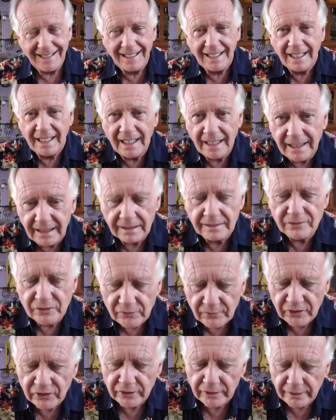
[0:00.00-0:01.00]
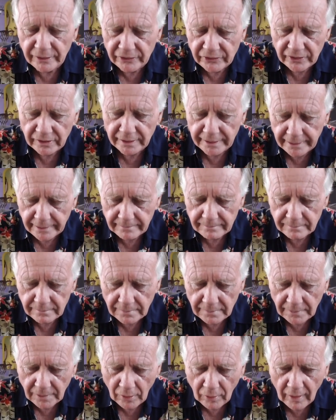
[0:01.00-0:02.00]
Hey, seriously,
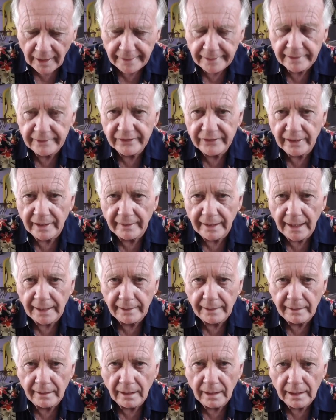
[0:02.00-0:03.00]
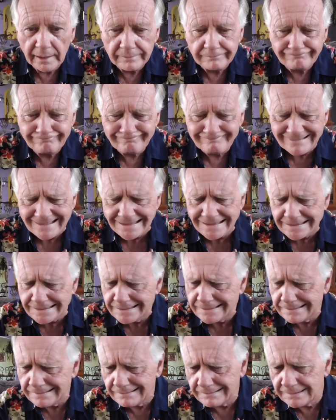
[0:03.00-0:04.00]
oh, I did say that, didn't I?
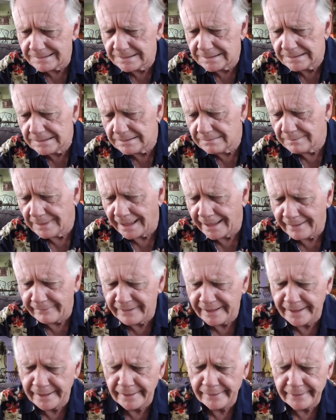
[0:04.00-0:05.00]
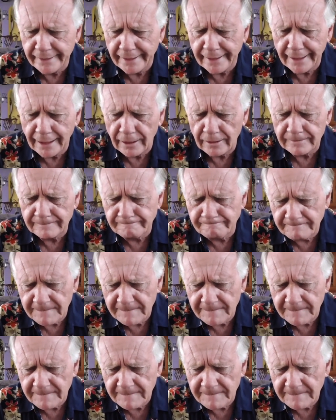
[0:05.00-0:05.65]
Might have to edit that out.